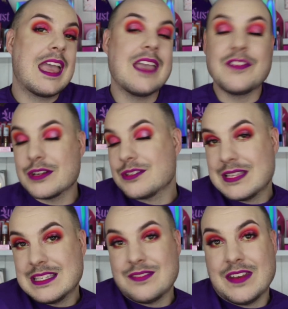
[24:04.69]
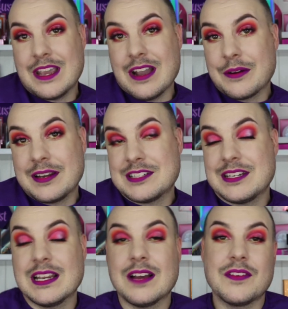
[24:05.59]
If you enjoyed this video, I would
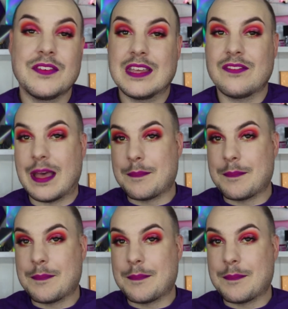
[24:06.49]
literally love if you give it a